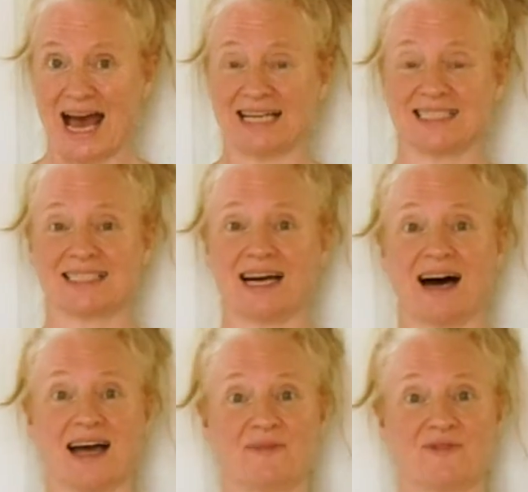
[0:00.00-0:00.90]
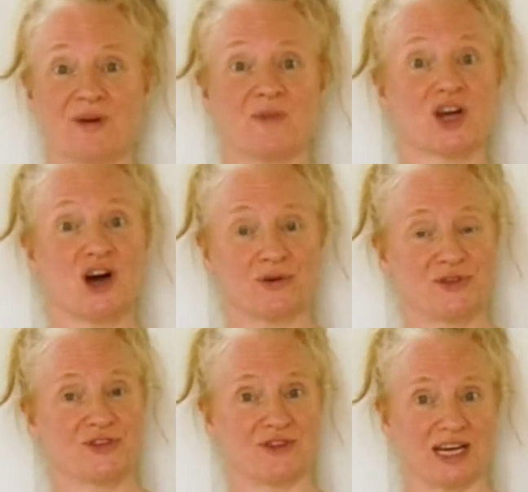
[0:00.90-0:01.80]
and I'm from the
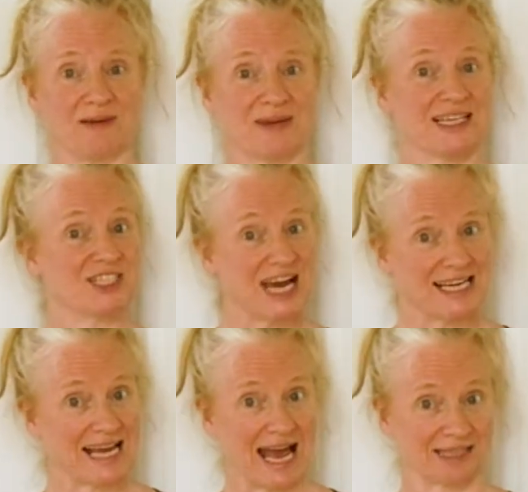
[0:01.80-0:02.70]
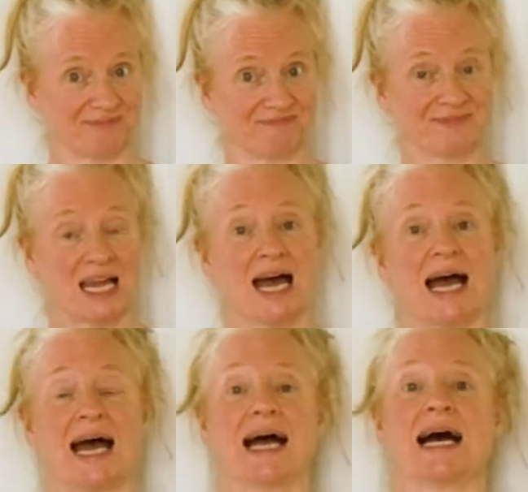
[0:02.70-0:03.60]
Coldstream Chain Gang.
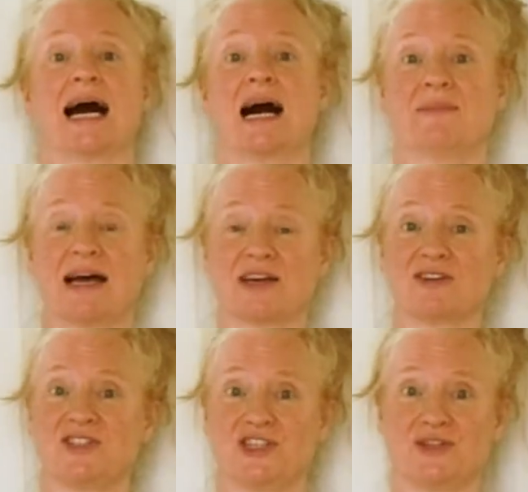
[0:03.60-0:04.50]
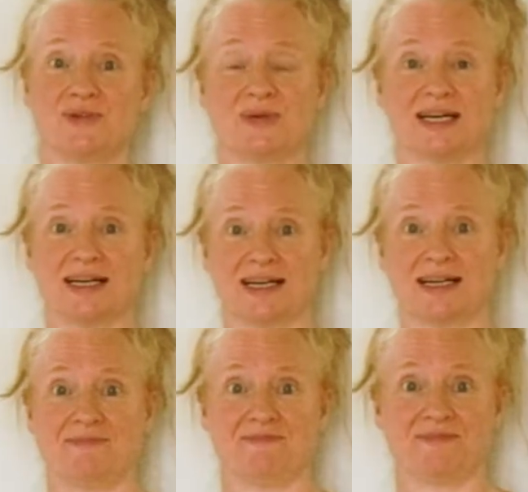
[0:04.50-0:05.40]
I'm now going to
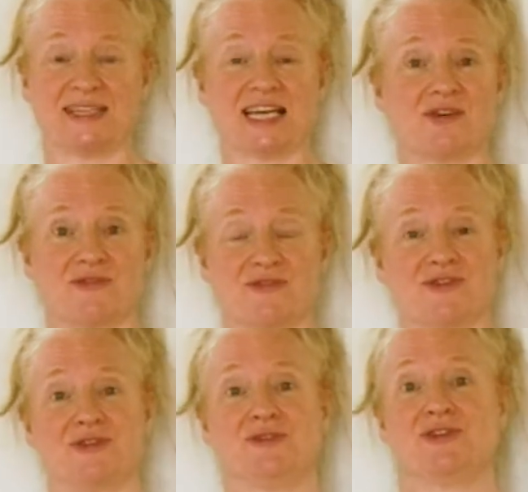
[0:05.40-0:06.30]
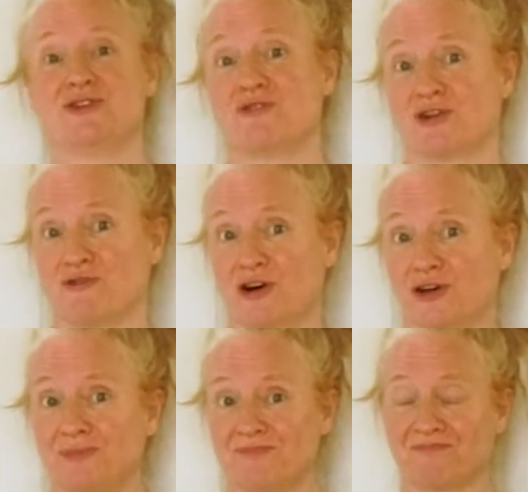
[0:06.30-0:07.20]
take you through Do Ron
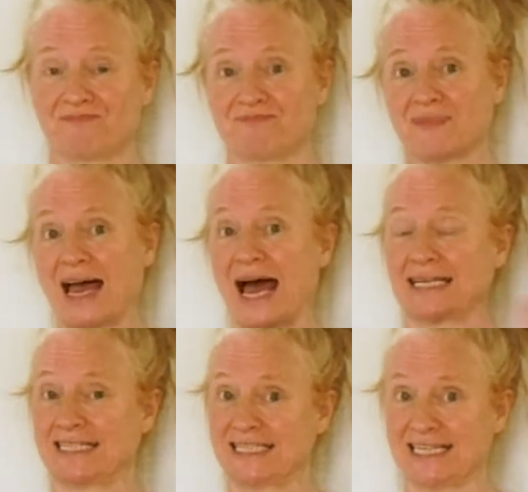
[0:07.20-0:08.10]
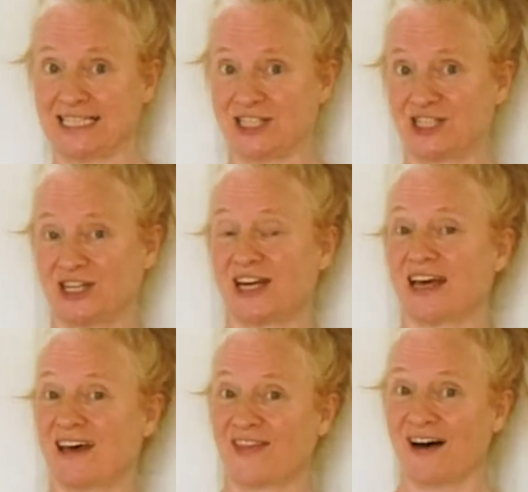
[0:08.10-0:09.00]
Ron and teach
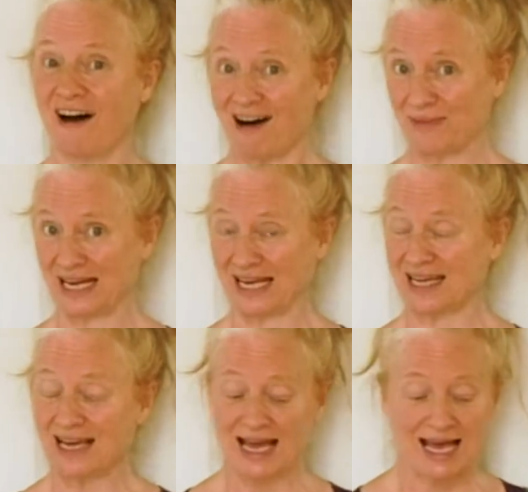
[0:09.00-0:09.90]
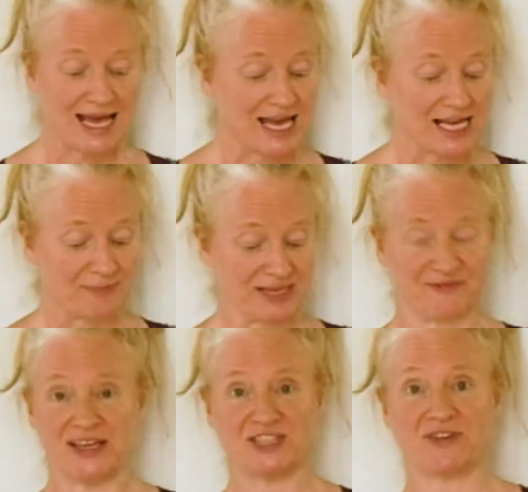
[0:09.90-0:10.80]
the harmony. But
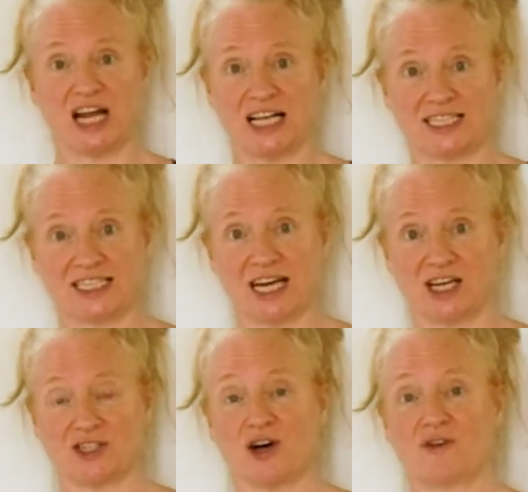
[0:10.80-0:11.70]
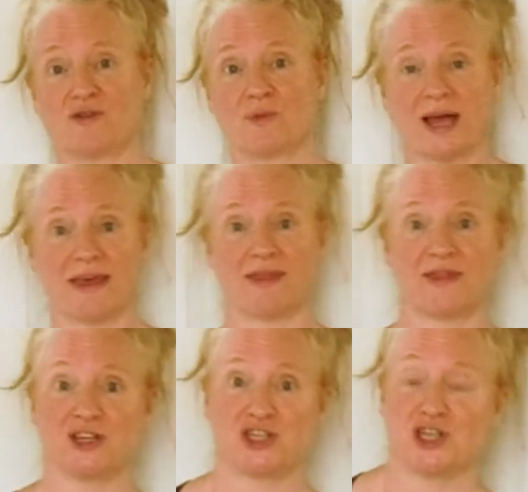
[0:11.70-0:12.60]
first of all, I'll start off
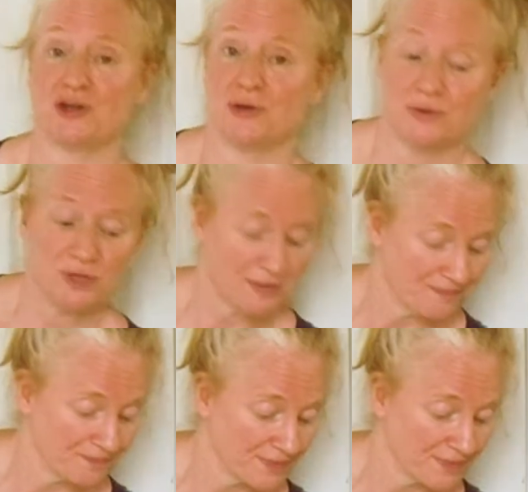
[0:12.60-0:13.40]
with the tune,